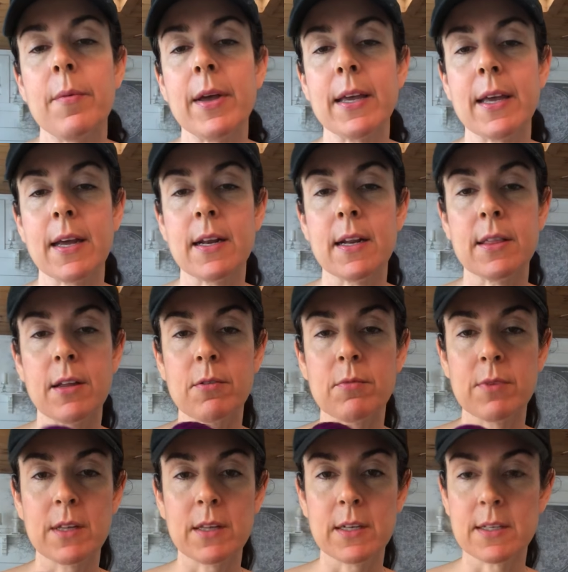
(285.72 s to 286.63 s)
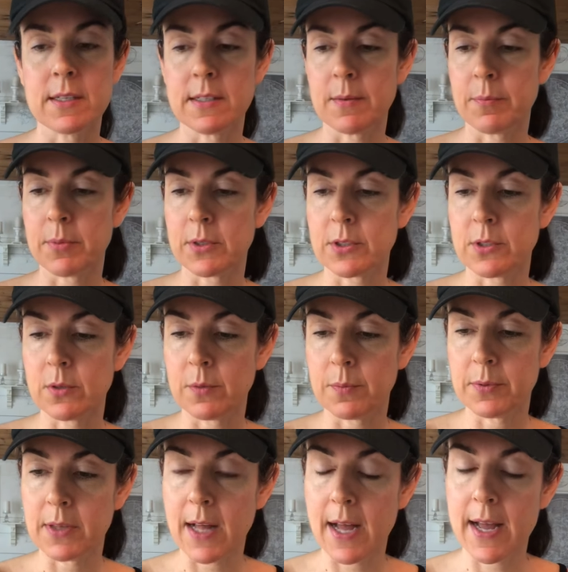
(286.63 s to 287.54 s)
Again, and they're really simple to
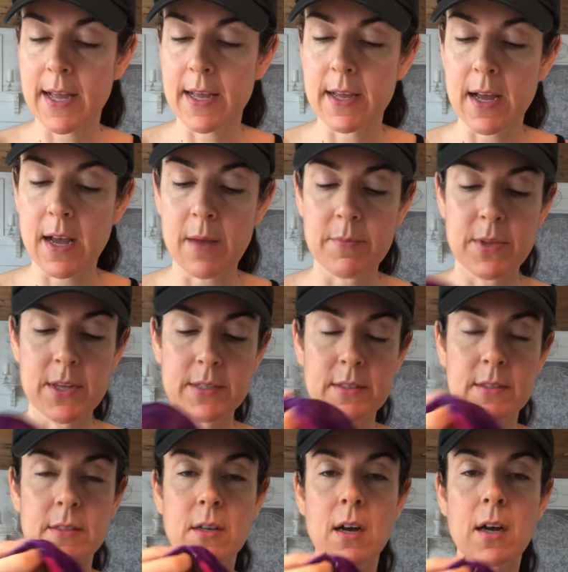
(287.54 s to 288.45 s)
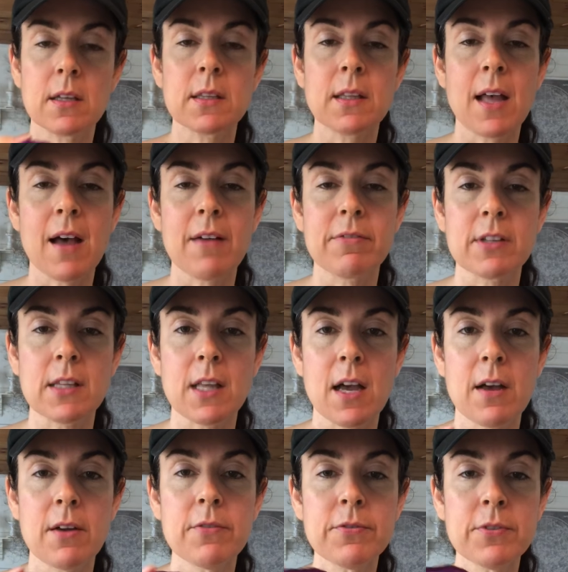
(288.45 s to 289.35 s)
apply. This is called Lava
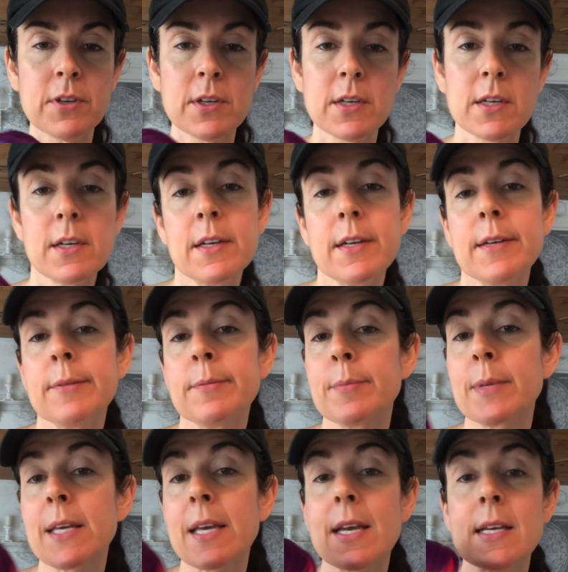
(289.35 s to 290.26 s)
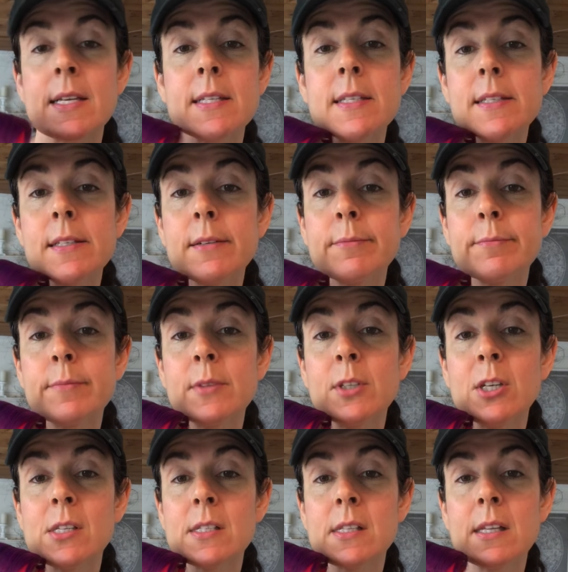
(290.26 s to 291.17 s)
Love because
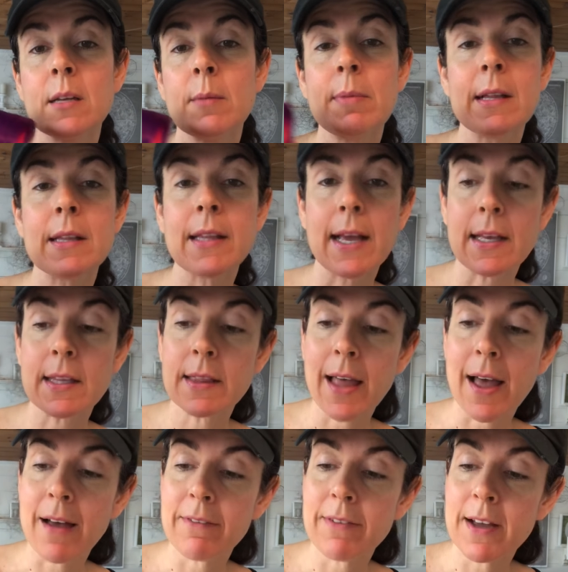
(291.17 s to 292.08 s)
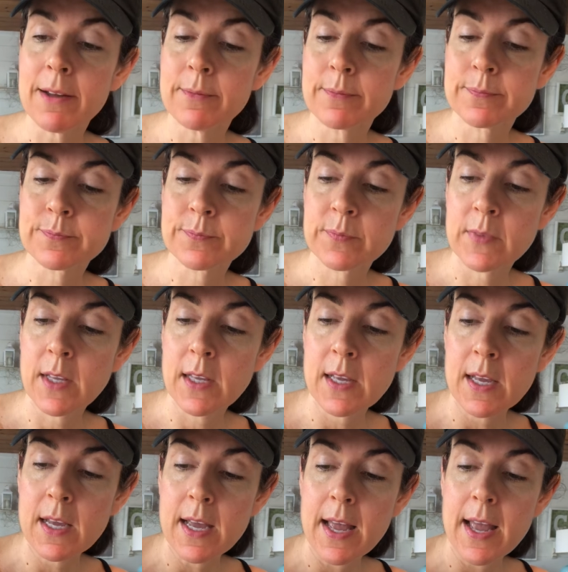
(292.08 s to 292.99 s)
it looks a little bit like lava,
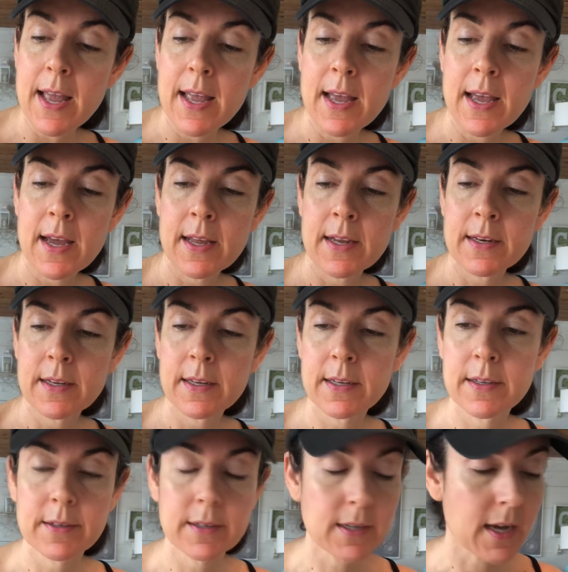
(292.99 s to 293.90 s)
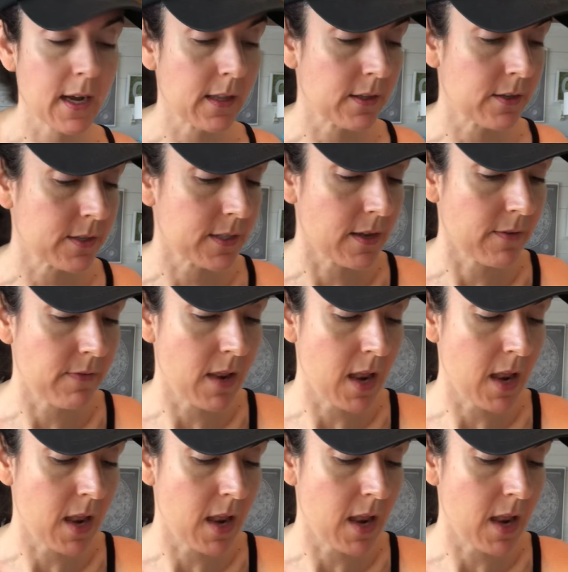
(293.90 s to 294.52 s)
and Colors of